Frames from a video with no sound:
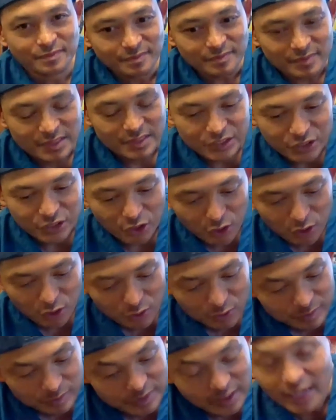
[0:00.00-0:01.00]
That's so
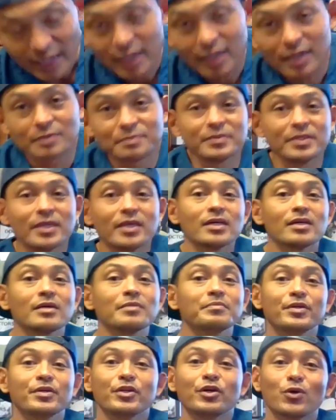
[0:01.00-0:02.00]
awesome. yeah, yeah,
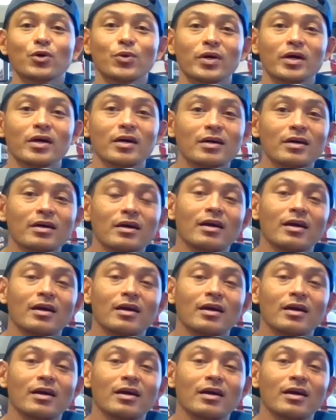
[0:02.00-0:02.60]
you know, uh,